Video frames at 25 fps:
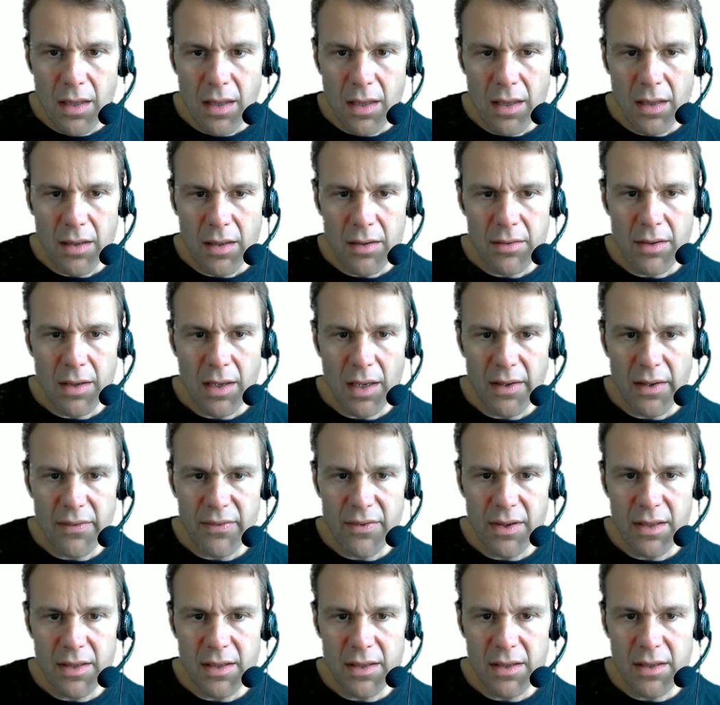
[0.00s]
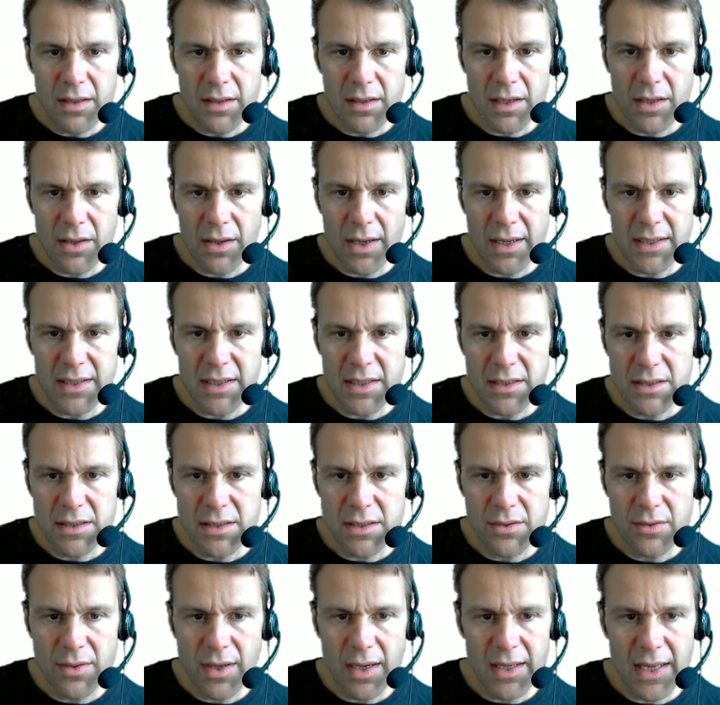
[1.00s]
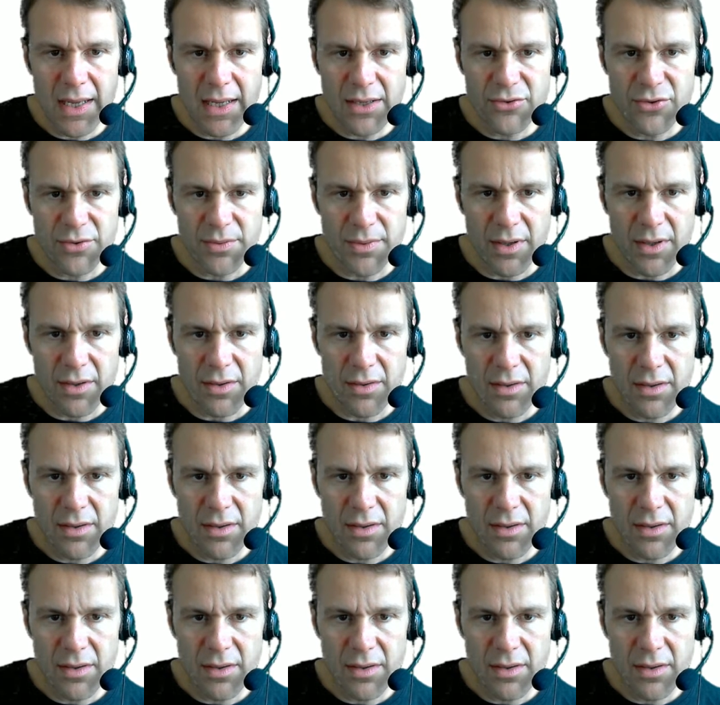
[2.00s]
Okay. Can I add it to an attribute?